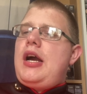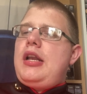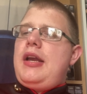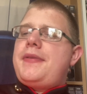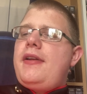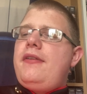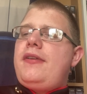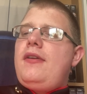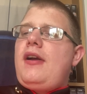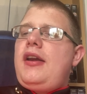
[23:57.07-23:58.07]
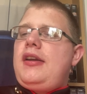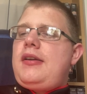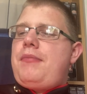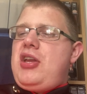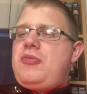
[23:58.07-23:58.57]
And I absolutely do
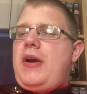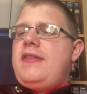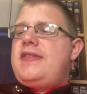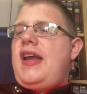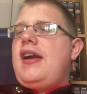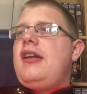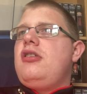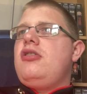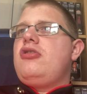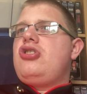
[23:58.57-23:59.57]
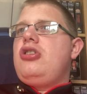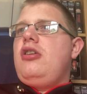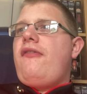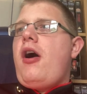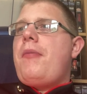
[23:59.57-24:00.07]
like Brent Spiner's Data.
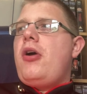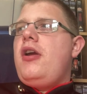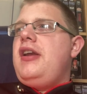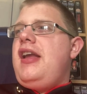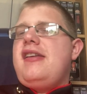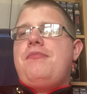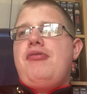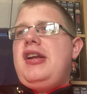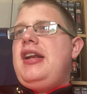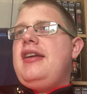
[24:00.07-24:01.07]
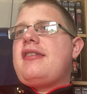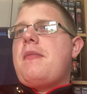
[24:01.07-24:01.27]
LeVar Burton is brilliantly as